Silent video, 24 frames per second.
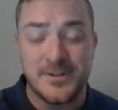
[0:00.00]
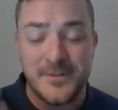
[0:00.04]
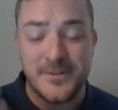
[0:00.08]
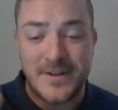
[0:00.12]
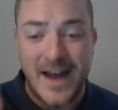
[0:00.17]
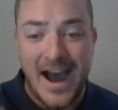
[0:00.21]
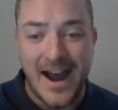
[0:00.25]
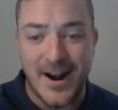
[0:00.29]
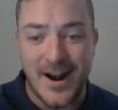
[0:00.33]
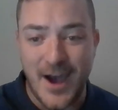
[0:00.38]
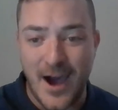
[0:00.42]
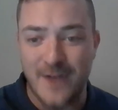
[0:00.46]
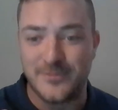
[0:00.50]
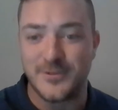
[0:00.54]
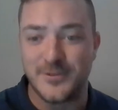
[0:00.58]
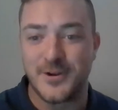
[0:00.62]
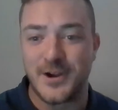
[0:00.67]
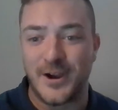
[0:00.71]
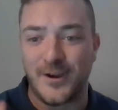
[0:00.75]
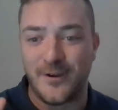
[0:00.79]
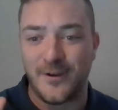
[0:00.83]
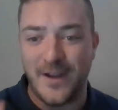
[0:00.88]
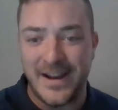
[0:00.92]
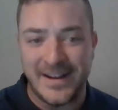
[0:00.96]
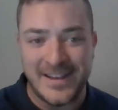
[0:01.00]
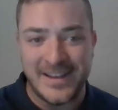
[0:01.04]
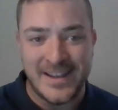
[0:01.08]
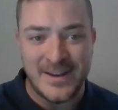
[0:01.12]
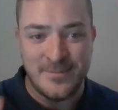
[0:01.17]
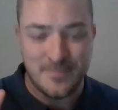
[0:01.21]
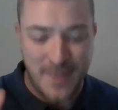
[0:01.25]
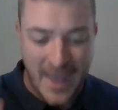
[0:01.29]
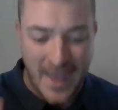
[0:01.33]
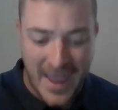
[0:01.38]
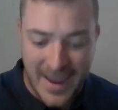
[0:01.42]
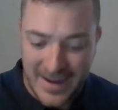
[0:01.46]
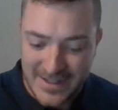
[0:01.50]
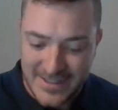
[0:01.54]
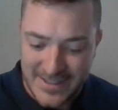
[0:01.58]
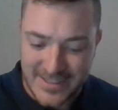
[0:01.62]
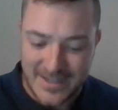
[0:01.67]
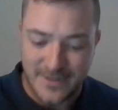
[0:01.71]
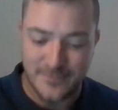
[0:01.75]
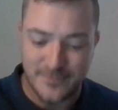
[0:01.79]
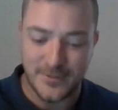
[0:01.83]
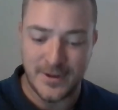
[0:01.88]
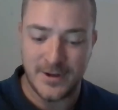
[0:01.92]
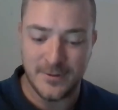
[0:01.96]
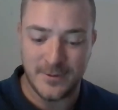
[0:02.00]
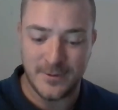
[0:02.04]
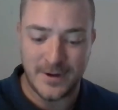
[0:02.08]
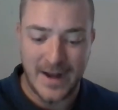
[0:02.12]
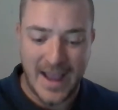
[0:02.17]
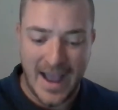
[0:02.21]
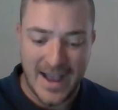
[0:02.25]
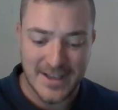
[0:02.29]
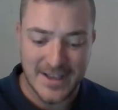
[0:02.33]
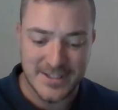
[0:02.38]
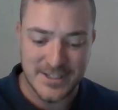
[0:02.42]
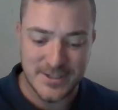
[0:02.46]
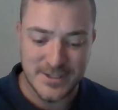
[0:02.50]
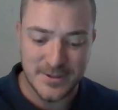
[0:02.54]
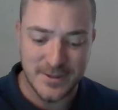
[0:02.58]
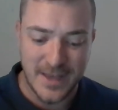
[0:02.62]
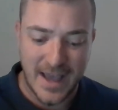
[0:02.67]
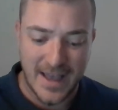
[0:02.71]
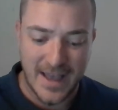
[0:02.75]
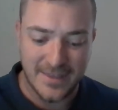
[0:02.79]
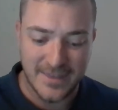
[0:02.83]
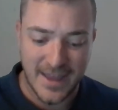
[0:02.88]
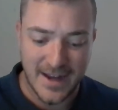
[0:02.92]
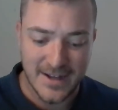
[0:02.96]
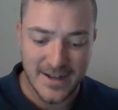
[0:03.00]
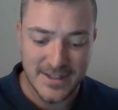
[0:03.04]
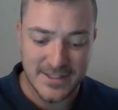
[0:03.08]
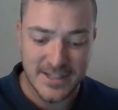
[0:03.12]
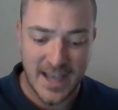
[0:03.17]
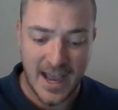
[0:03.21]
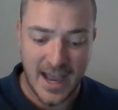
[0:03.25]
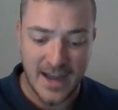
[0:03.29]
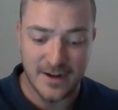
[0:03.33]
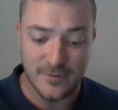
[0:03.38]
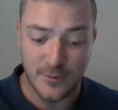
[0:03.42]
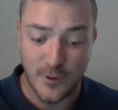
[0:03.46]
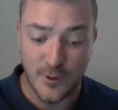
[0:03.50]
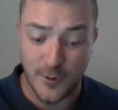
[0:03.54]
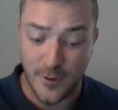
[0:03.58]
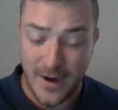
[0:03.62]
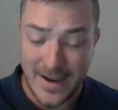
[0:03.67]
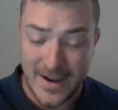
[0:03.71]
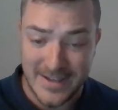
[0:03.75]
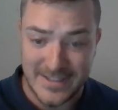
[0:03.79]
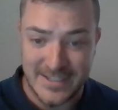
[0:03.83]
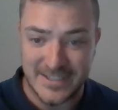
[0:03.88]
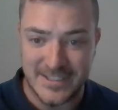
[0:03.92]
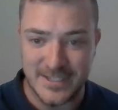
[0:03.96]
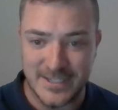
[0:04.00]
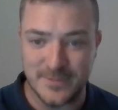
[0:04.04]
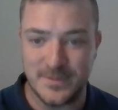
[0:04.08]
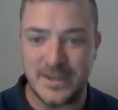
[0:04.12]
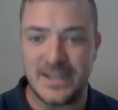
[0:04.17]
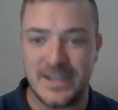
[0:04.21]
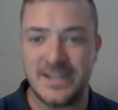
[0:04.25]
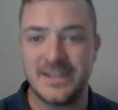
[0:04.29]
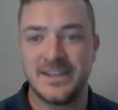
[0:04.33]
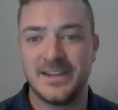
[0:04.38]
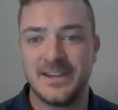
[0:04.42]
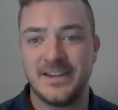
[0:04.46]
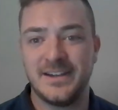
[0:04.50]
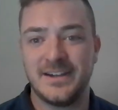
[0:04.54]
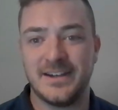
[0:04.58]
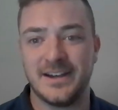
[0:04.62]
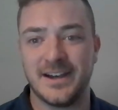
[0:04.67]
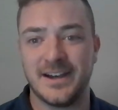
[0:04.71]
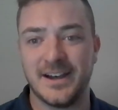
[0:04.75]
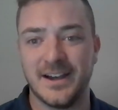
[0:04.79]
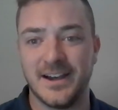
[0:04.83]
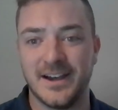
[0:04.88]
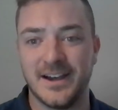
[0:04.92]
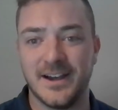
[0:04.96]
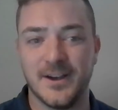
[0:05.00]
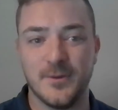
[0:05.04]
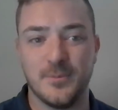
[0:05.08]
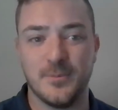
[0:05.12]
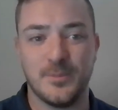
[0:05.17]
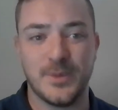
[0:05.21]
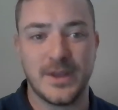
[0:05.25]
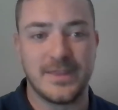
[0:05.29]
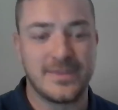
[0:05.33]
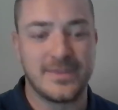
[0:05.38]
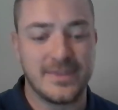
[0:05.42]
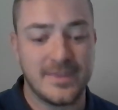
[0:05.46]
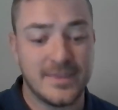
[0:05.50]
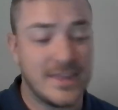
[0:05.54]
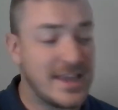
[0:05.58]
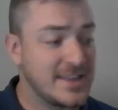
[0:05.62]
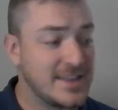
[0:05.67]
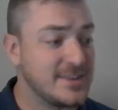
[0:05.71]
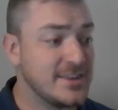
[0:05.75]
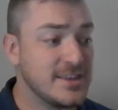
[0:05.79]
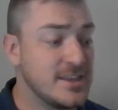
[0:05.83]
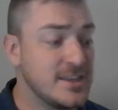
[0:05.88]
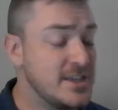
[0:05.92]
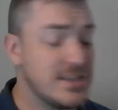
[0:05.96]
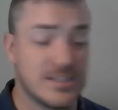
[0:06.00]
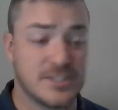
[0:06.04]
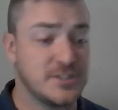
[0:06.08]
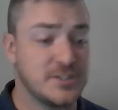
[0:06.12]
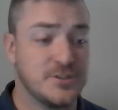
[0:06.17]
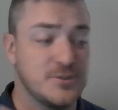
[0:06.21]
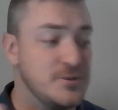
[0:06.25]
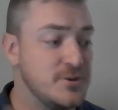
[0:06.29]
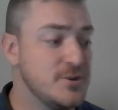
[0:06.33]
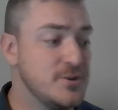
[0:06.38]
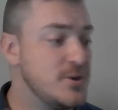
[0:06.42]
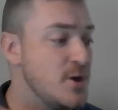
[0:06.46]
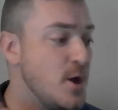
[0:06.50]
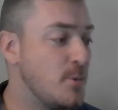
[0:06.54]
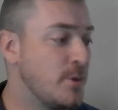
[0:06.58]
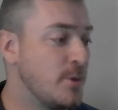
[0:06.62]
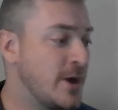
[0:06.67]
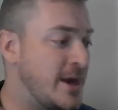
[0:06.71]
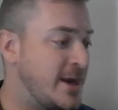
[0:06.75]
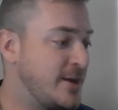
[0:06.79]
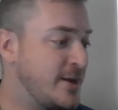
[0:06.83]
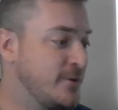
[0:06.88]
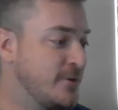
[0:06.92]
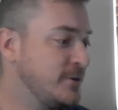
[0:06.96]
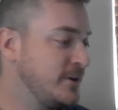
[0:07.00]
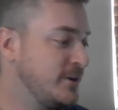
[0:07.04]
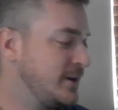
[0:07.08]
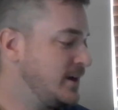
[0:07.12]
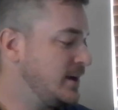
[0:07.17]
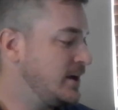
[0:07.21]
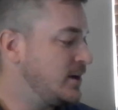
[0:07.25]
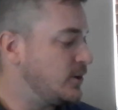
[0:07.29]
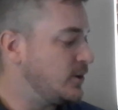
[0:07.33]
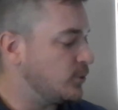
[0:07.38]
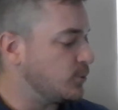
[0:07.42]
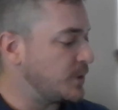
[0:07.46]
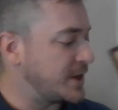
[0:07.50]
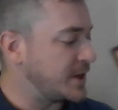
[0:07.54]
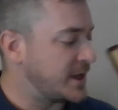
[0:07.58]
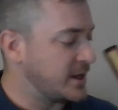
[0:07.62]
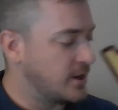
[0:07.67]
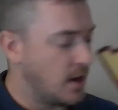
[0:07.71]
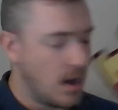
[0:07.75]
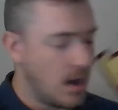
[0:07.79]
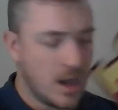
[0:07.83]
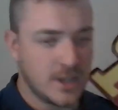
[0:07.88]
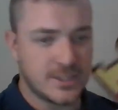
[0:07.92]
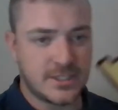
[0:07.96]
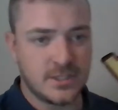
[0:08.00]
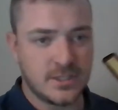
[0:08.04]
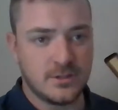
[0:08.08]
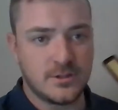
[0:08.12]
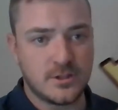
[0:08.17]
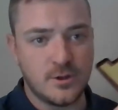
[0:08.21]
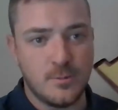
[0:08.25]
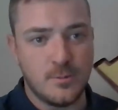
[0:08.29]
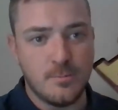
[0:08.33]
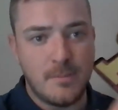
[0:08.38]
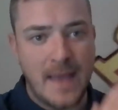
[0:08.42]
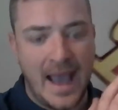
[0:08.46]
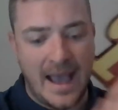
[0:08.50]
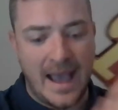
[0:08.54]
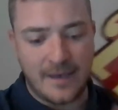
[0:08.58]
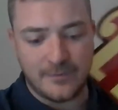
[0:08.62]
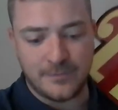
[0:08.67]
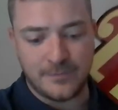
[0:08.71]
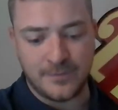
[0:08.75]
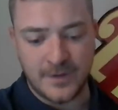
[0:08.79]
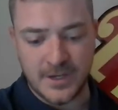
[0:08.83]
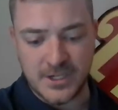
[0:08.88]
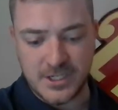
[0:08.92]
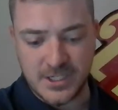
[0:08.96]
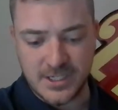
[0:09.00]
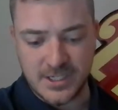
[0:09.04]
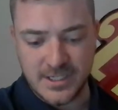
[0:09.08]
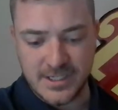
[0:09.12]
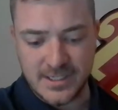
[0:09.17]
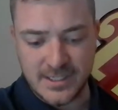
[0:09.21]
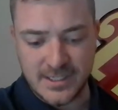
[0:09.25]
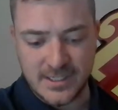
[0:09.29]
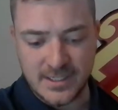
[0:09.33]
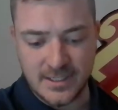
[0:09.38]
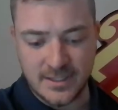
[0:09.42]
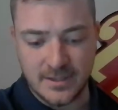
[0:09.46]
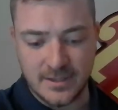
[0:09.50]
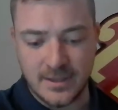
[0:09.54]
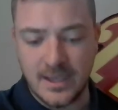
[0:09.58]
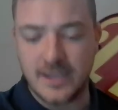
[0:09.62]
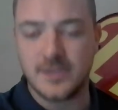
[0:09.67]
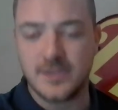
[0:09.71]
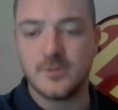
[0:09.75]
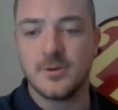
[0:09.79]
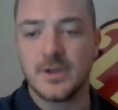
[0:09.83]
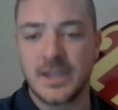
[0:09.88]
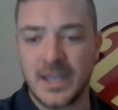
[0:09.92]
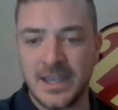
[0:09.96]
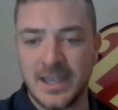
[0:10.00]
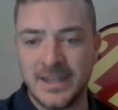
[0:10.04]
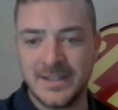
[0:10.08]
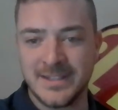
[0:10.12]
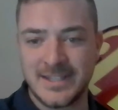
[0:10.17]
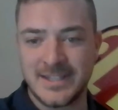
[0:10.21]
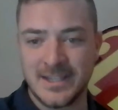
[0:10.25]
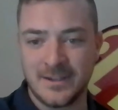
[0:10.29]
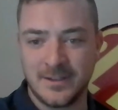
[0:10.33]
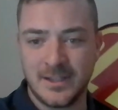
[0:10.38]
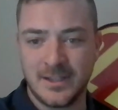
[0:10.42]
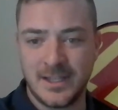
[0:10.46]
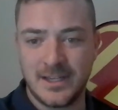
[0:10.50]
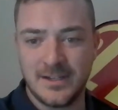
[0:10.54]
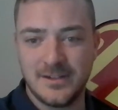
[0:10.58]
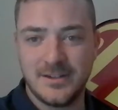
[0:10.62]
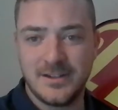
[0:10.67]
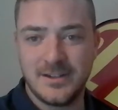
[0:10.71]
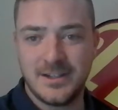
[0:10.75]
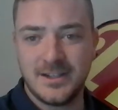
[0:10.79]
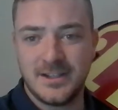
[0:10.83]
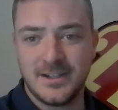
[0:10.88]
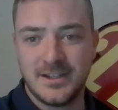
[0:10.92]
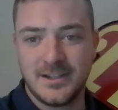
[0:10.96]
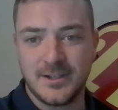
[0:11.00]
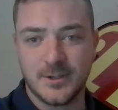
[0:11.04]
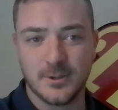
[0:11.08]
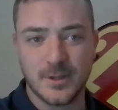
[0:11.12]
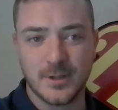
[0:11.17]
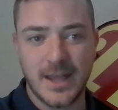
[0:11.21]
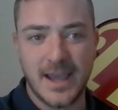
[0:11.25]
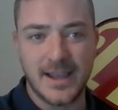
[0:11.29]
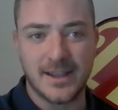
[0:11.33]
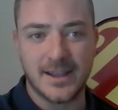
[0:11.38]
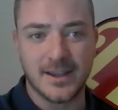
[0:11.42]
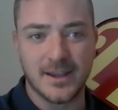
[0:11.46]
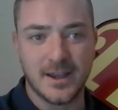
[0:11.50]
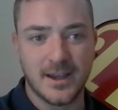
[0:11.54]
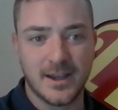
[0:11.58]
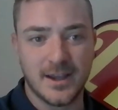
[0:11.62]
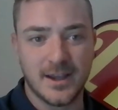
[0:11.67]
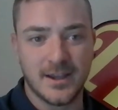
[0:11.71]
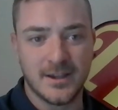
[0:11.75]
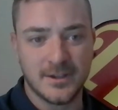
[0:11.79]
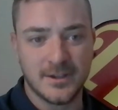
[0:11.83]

we do not offer a gradient paint. If anyone asks you that, that is kind of crazy to me, but that it's no bueno. We can also do matte finishes. Thank you again, Dylan. You're like